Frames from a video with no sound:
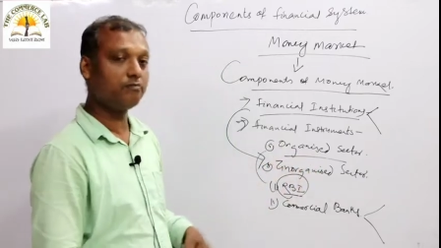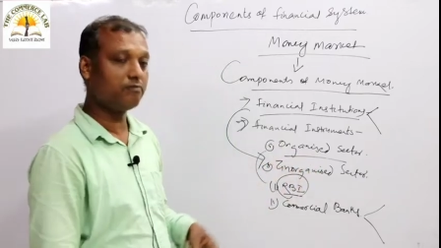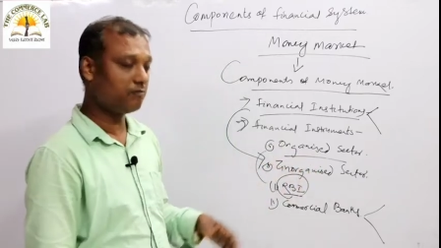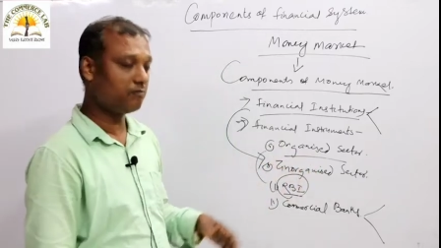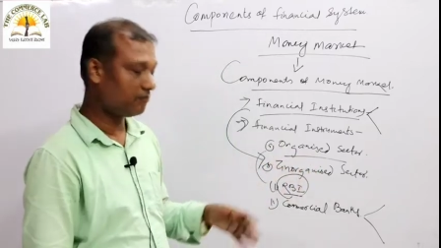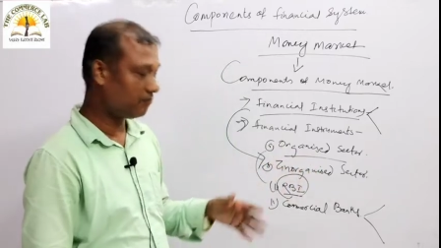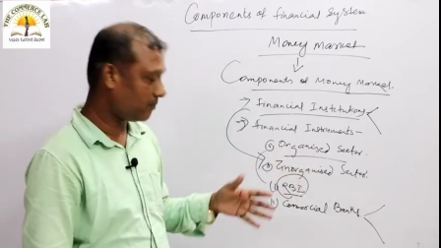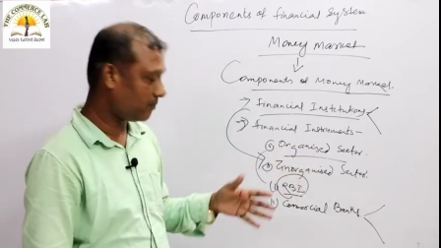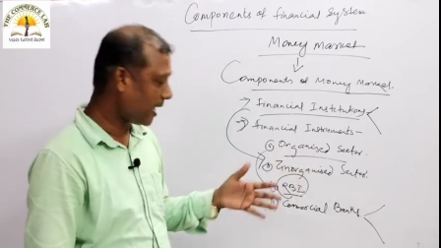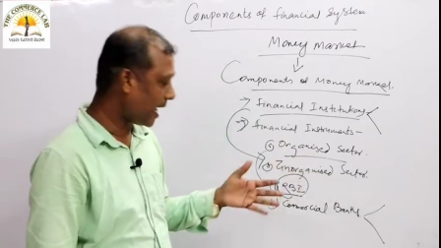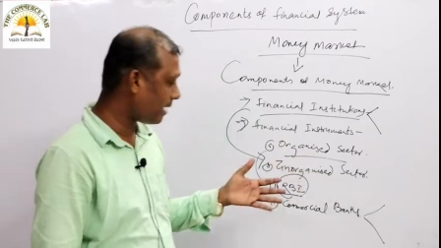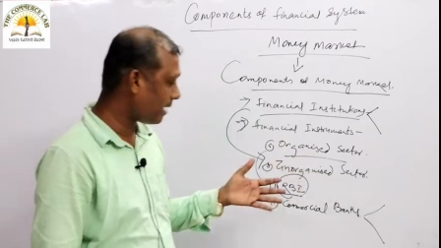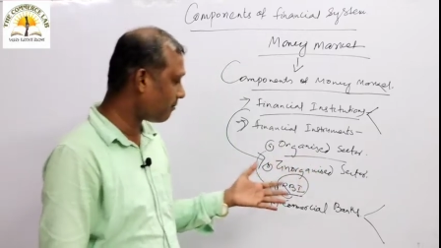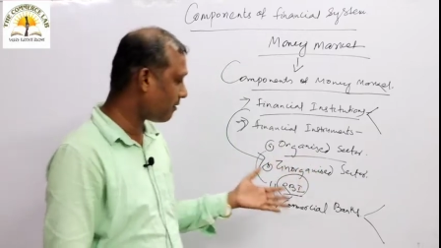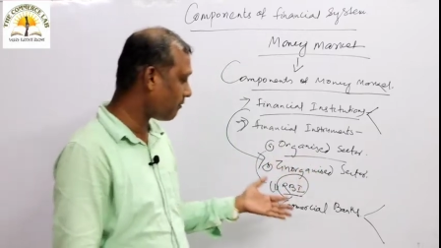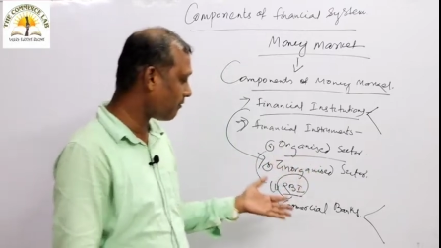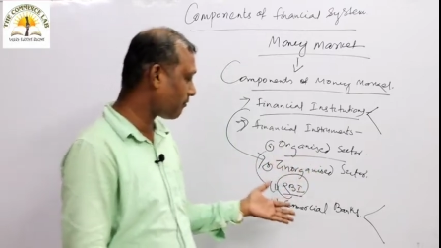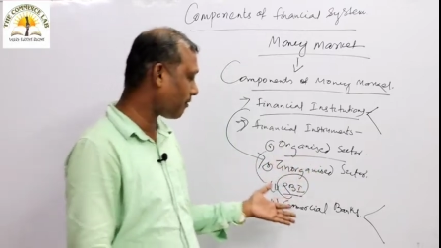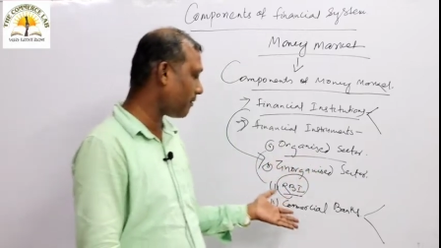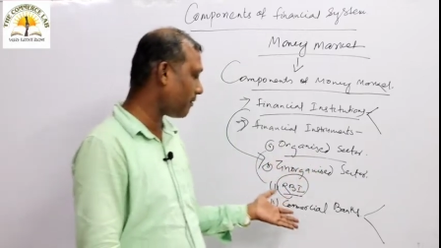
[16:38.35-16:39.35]

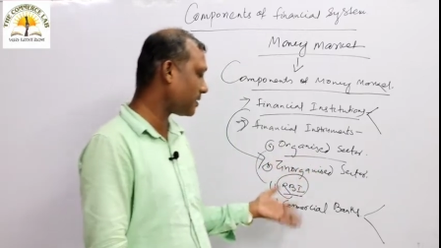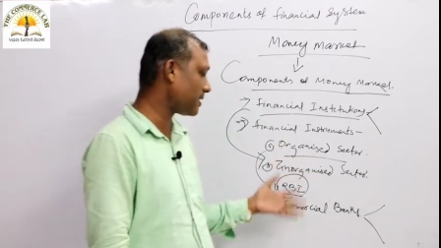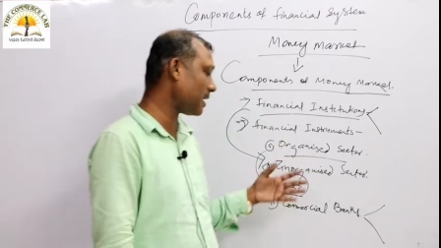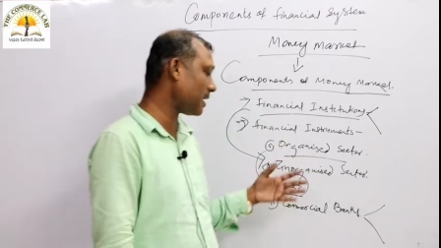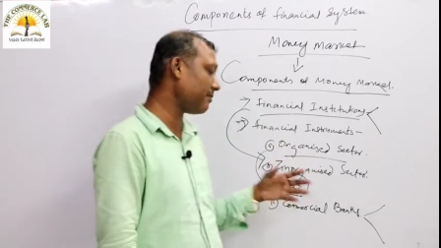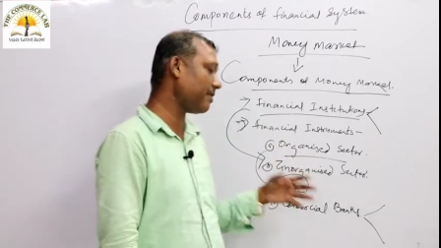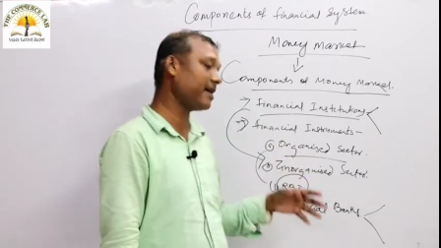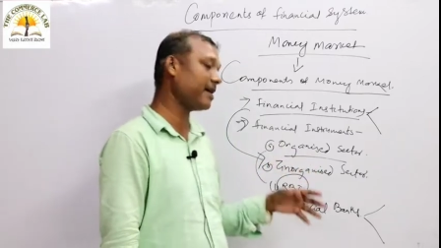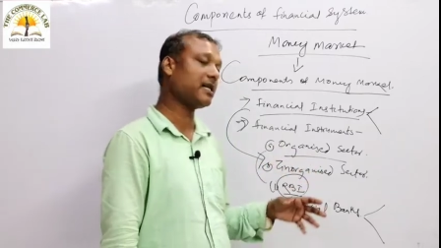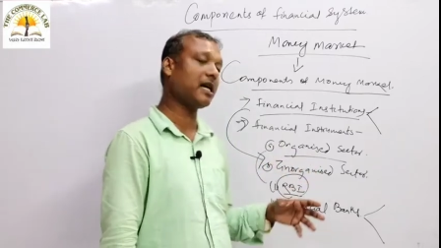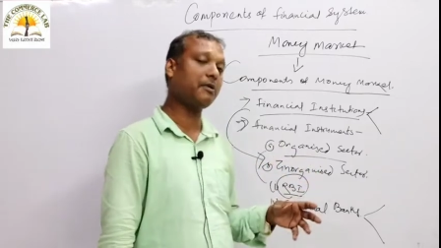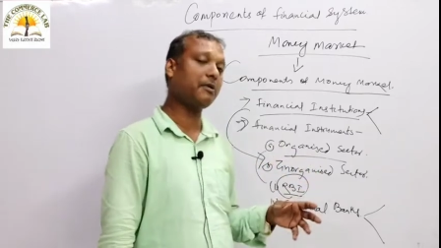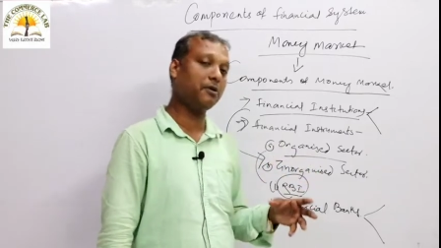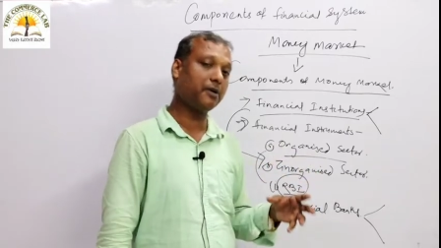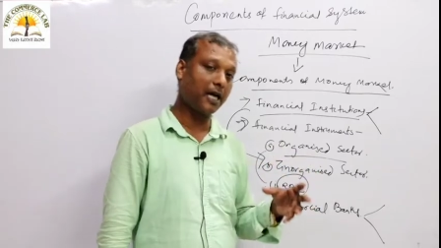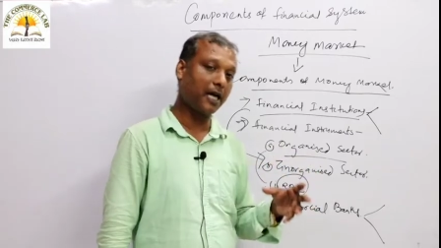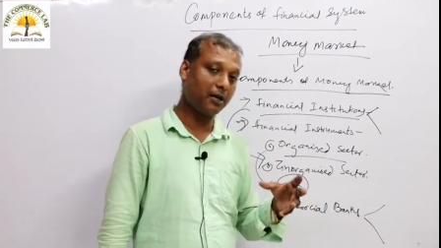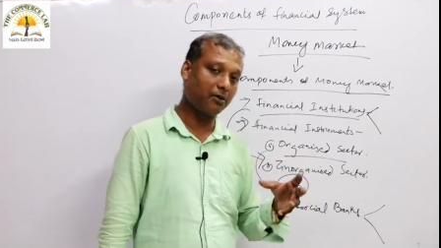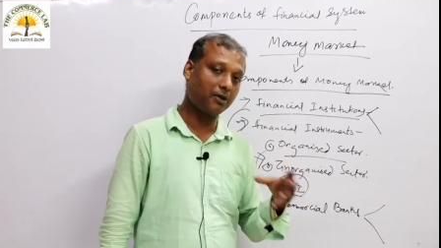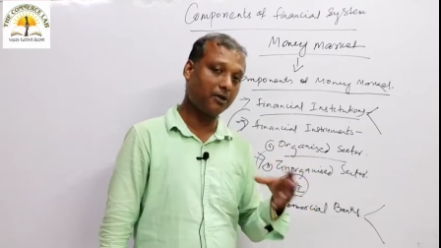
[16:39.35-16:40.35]
name of commercial banks, I
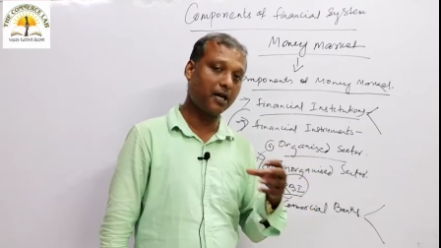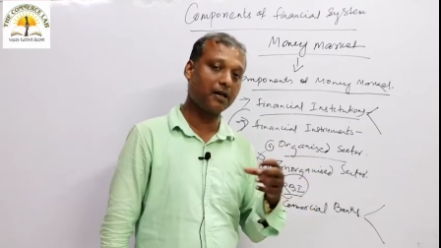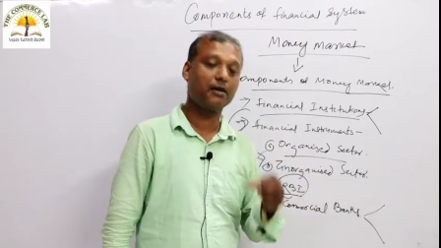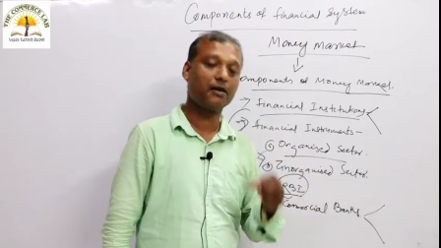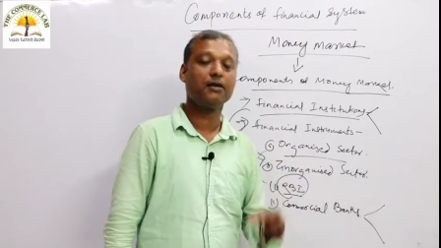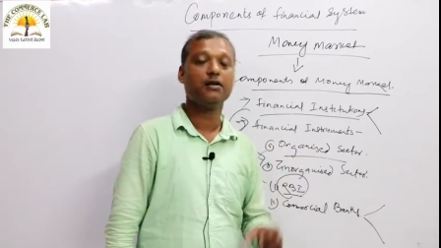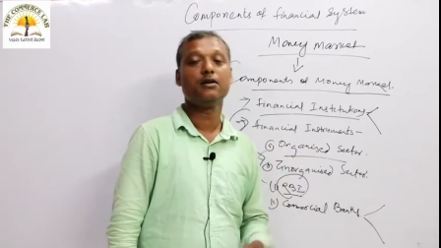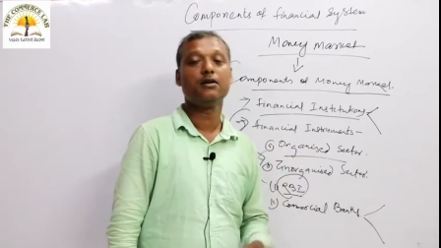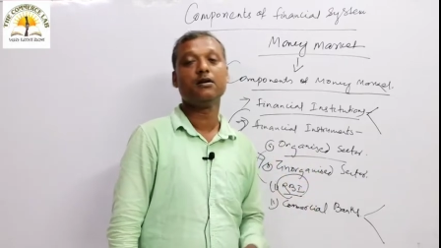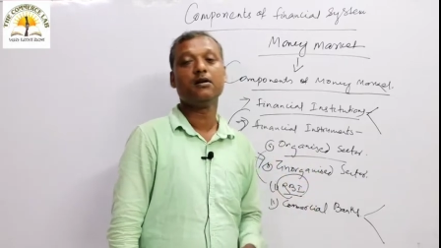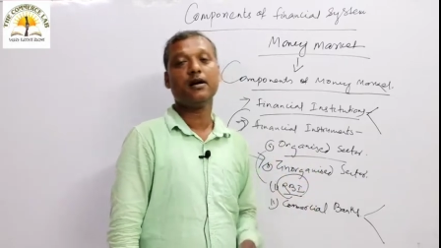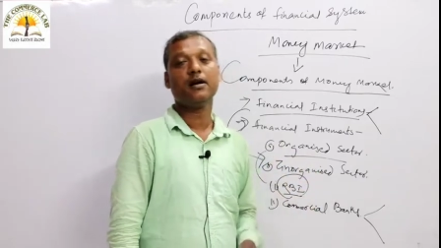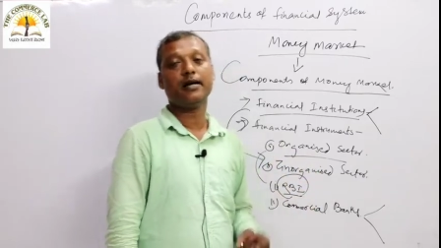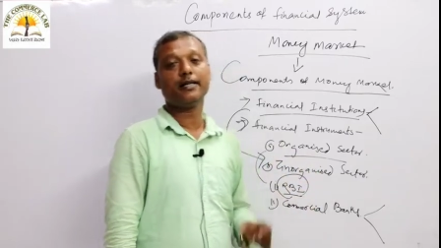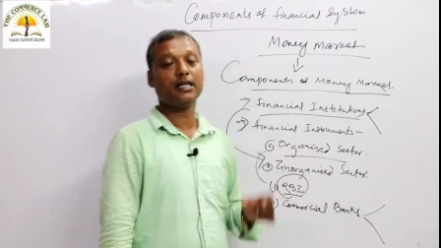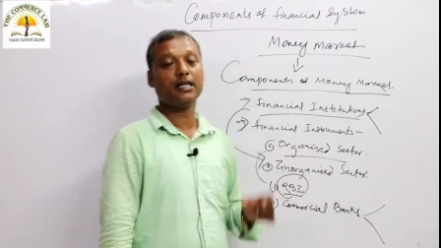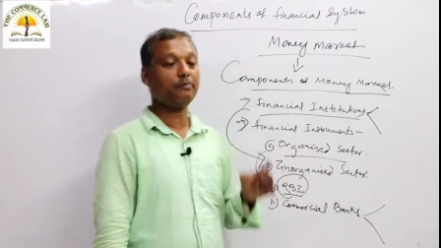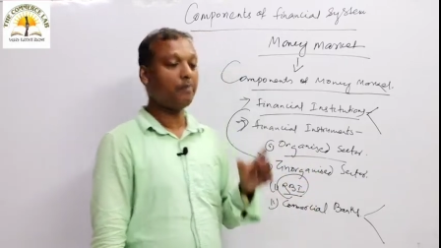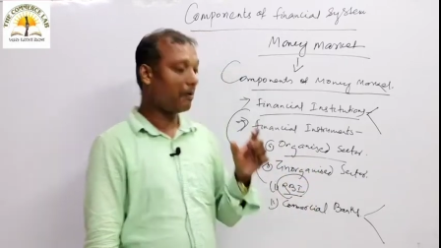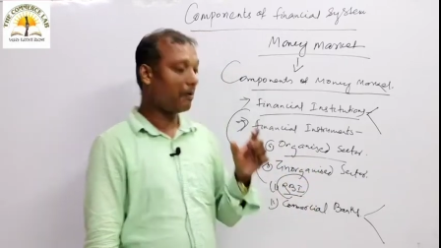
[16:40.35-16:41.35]
will tell you that
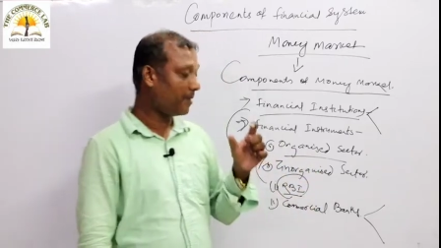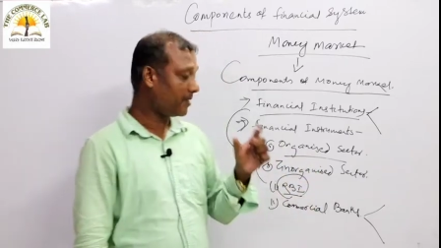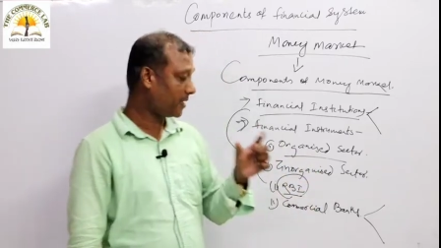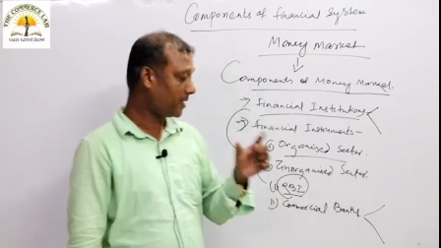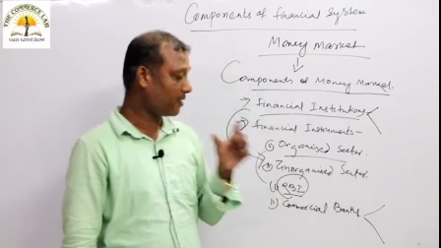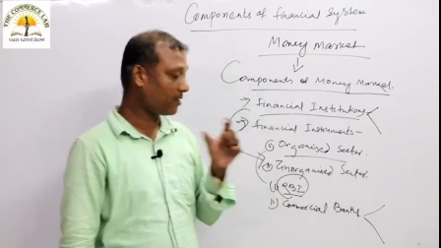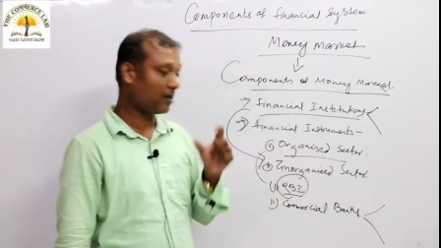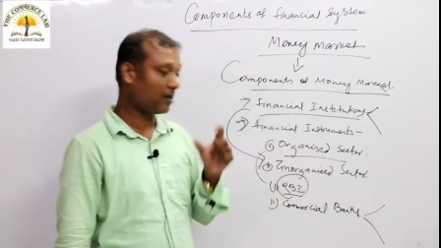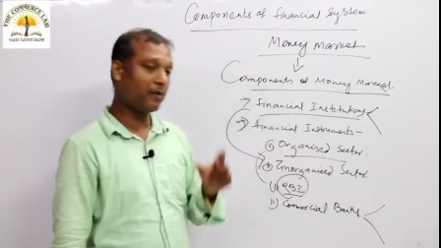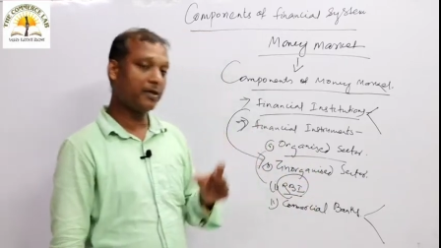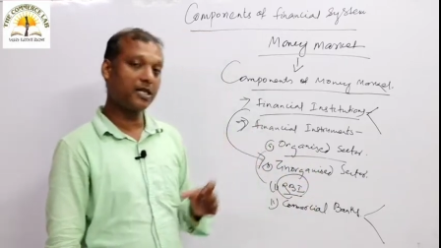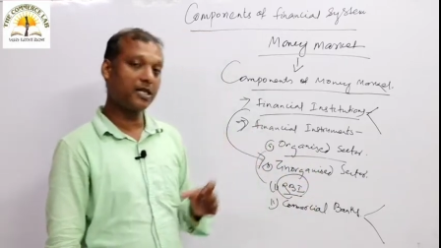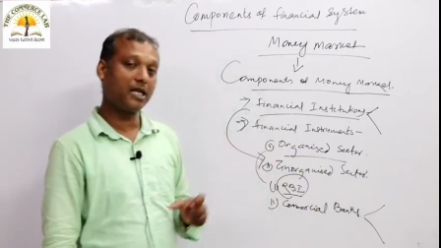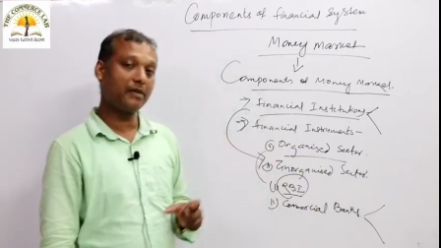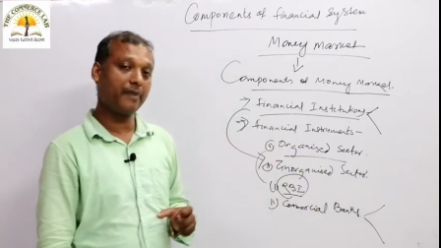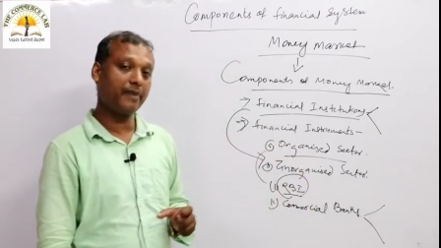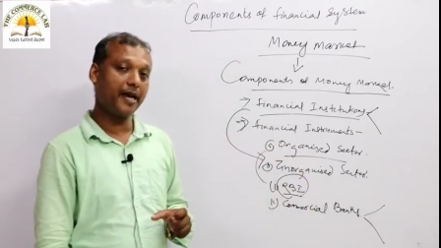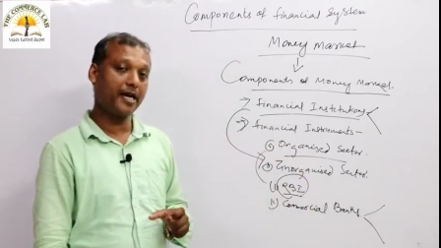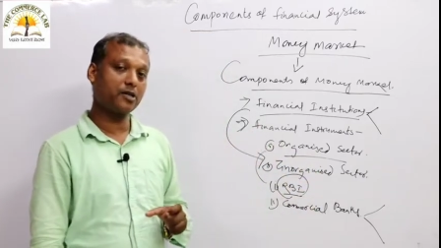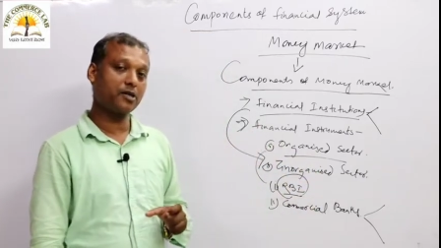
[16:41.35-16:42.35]
under public sector
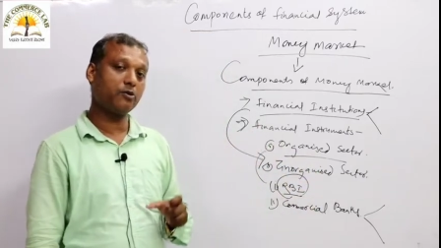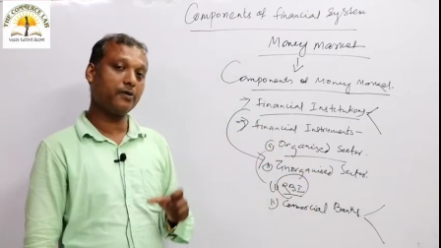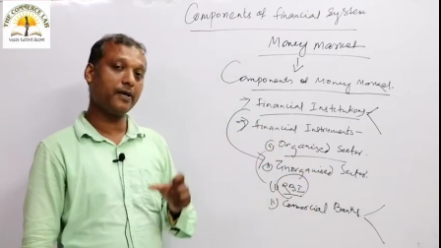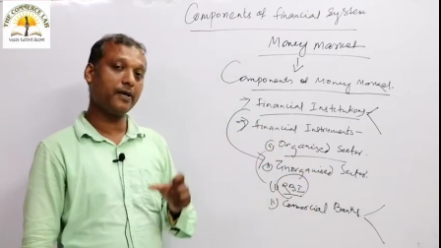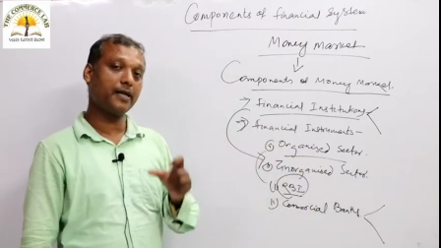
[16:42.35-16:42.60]
commercial banks,